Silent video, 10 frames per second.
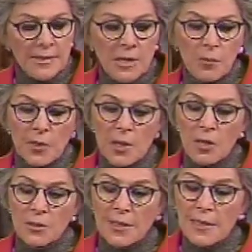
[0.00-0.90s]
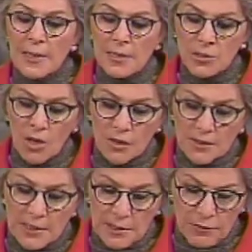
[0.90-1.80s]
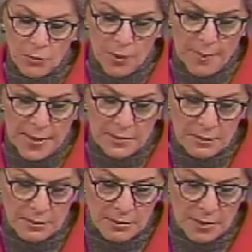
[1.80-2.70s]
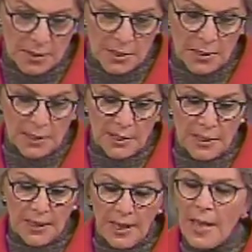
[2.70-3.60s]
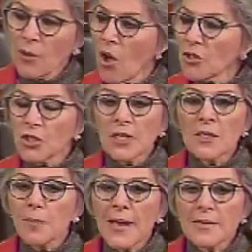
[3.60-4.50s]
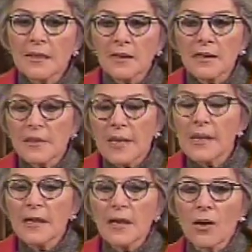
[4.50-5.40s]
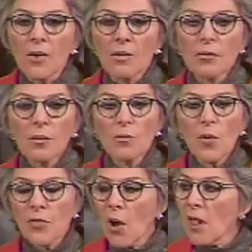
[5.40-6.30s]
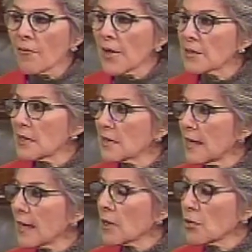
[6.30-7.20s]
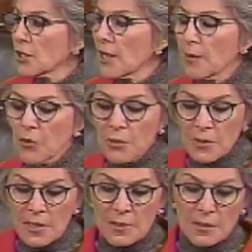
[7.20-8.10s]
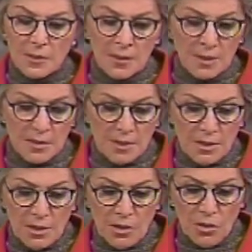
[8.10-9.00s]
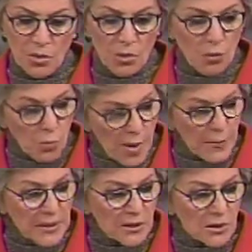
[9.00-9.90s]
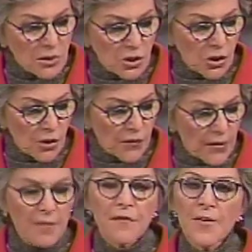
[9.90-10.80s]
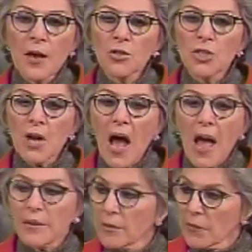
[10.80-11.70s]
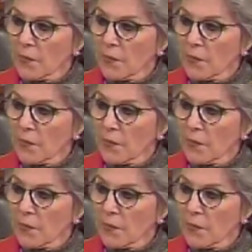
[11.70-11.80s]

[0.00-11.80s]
Senator Mikulski, is our Dean of the Women, and all she's basically saying here, with all of us as an echo chamber, is this: women deserve a fair shot.